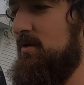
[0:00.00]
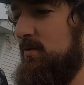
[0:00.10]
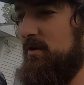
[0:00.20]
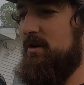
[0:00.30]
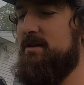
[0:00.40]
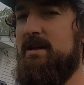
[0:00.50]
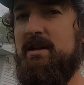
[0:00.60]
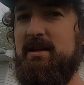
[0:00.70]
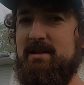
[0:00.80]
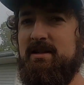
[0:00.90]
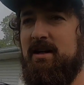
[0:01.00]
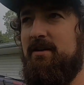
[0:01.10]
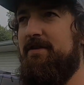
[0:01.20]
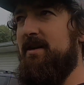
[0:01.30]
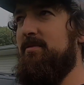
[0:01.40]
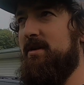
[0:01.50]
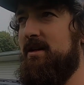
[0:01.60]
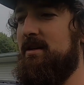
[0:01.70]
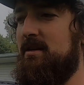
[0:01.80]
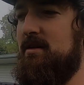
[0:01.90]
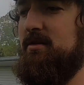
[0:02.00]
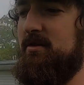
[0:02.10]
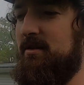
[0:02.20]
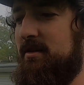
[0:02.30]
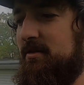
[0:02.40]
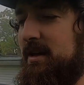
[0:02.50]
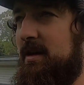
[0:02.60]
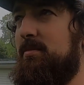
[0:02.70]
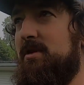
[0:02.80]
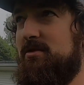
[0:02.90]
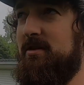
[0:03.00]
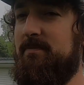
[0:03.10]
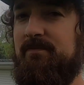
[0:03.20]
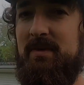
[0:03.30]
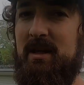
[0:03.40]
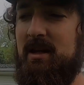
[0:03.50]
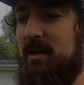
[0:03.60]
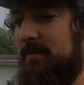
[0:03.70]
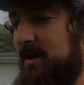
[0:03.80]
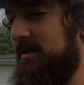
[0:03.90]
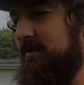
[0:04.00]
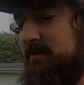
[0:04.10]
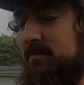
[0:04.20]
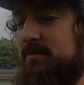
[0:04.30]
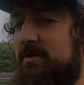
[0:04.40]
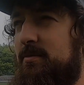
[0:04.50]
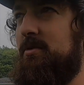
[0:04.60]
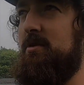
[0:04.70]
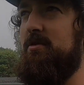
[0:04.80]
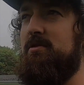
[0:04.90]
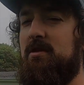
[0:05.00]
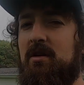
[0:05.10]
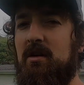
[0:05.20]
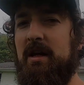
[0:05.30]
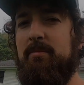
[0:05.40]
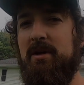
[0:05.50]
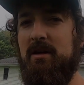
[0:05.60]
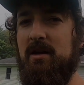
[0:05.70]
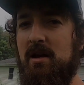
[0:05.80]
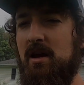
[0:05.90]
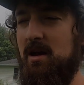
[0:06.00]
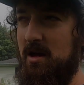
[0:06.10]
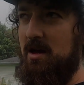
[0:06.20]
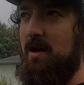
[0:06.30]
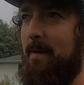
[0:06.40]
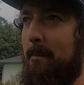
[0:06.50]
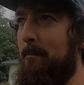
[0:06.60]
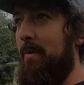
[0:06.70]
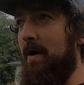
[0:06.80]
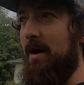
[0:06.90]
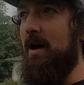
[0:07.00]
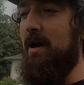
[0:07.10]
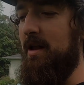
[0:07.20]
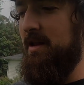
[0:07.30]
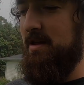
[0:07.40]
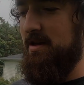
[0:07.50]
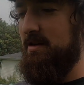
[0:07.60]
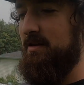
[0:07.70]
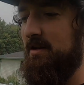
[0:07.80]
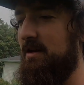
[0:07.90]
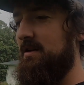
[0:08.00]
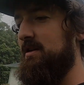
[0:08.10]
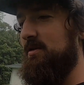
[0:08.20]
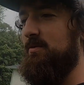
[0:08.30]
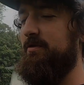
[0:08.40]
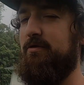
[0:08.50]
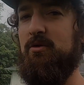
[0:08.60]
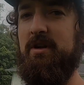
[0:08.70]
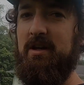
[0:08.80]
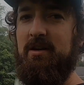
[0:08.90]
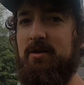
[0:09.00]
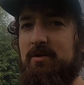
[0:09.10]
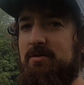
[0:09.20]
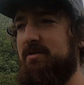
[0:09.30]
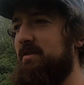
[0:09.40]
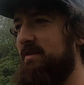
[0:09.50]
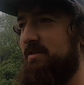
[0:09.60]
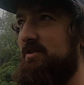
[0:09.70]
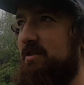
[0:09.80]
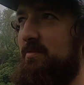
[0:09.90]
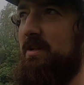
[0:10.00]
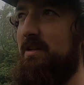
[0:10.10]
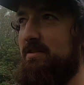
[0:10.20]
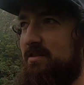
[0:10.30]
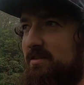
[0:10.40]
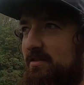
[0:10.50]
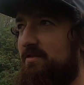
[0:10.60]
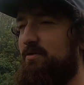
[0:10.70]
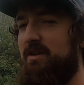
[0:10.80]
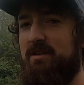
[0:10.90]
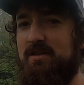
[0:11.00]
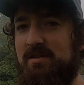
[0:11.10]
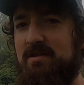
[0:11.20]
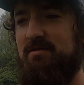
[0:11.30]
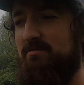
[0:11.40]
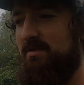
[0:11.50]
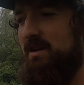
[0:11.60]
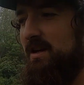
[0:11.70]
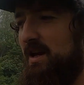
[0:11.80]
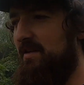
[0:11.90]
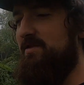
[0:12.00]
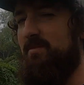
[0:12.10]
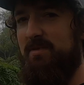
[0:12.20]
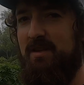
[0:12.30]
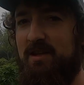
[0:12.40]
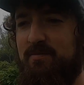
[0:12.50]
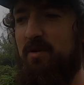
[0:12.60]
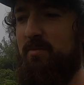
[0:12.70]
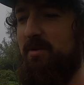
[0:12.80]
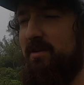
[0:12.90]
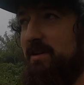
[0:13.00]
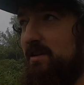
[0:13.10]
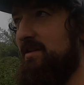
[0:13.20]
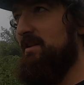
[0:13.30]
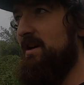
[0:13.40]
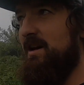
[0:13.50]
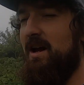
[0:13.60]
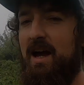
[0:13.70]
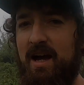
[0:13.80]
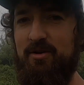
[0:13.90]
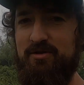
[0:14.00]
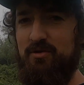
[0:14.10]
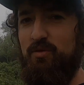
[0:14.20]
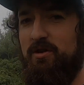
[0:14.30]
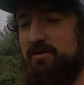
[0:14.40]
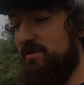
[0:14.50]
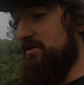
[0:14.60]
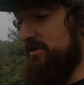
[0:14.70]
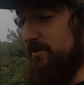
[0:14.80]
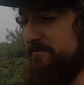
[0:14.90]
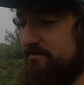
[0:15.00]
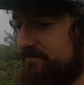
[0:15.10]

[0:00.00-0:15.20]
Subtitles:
we're gonna take the entire family on a little camping trip. And I'm not super huge on glamping, but with 4 kiddos, it's just gonna be easier if we can just have something that's permanently a house on wheels. So,